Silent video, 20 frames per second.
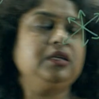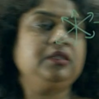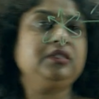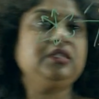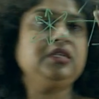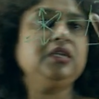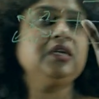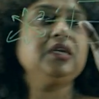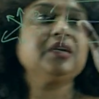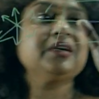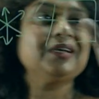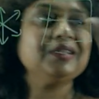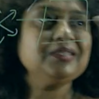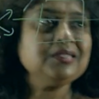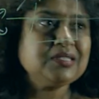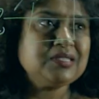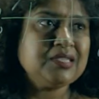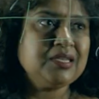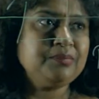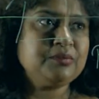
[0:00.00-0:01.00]
the
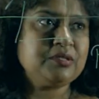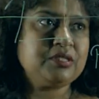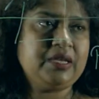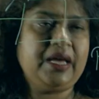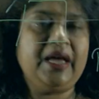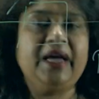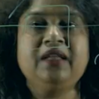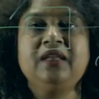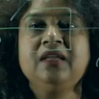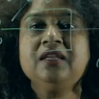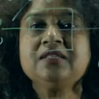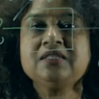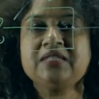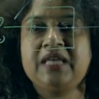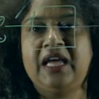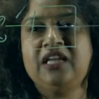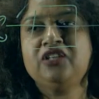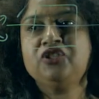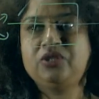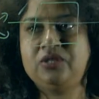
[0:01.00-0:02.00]
concepts and its
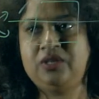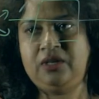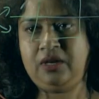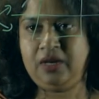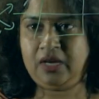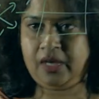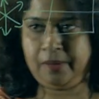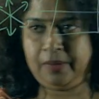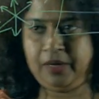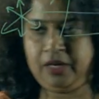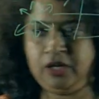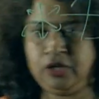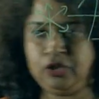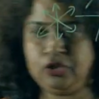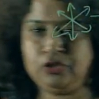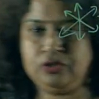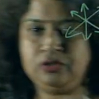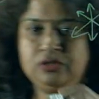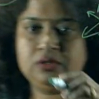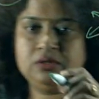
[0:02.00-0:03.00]
engineering
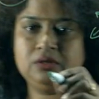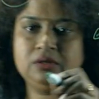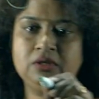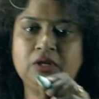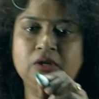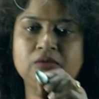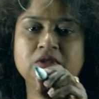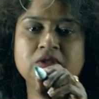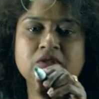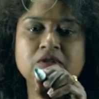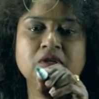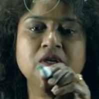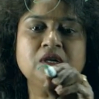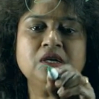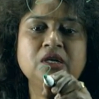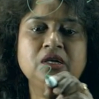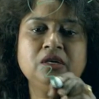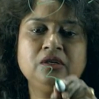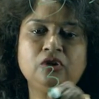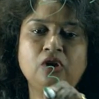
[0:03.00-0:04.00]
applications. Now the
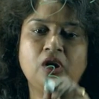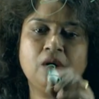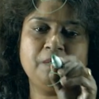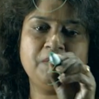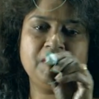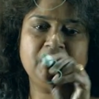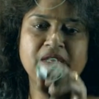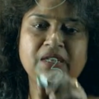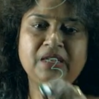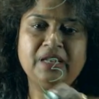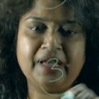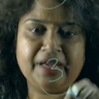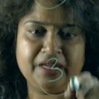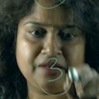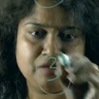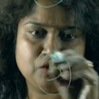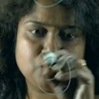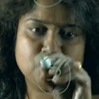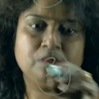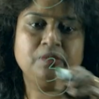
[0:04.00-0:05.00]
third topic in line
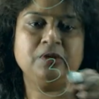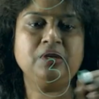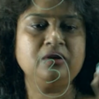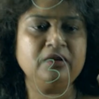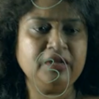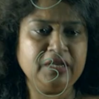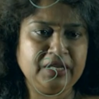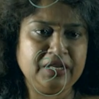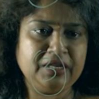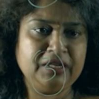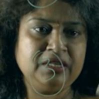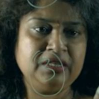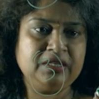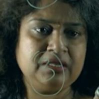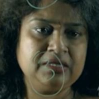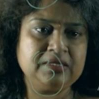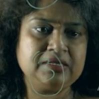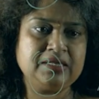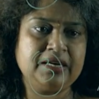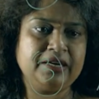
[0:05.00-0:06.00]
which we will be learning in
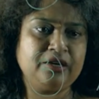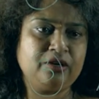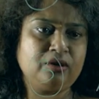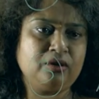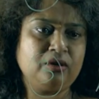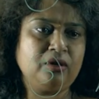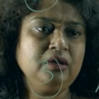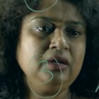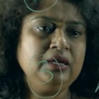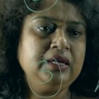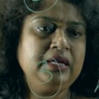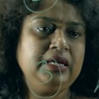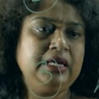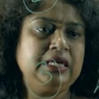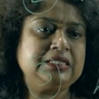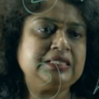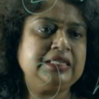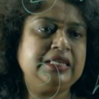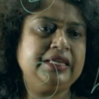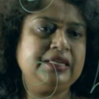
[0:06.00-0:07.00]
details later on
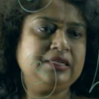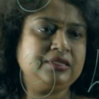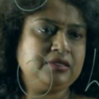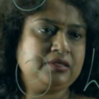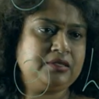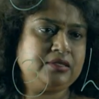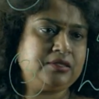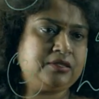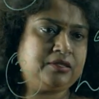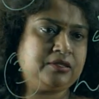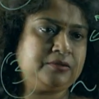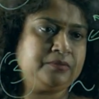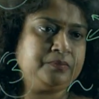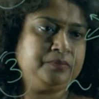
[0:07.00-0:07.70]
is lasers.